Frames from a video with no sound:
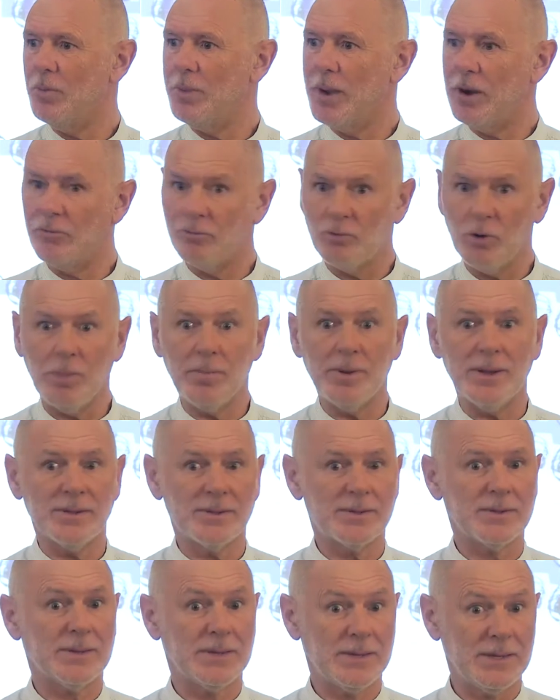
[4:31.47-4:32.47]
about
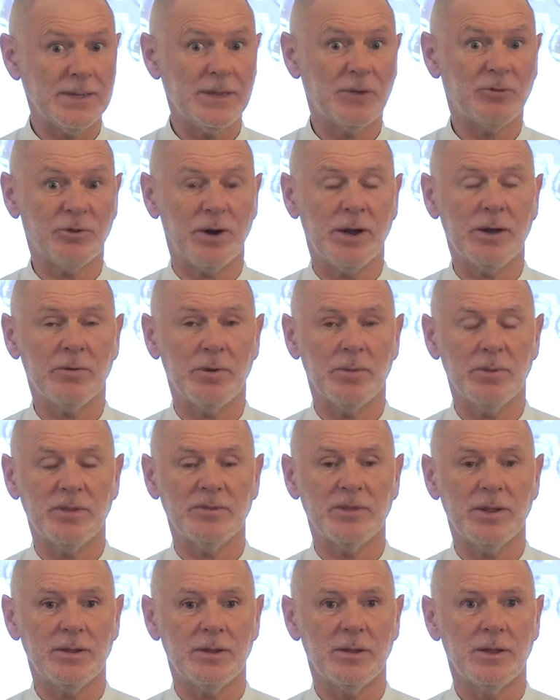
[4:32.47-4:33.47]
Robert in the training room, and I
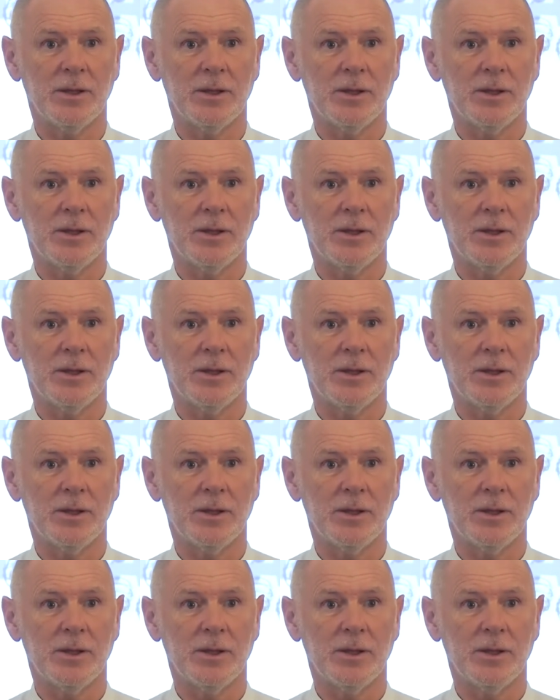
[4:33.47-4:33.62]
said,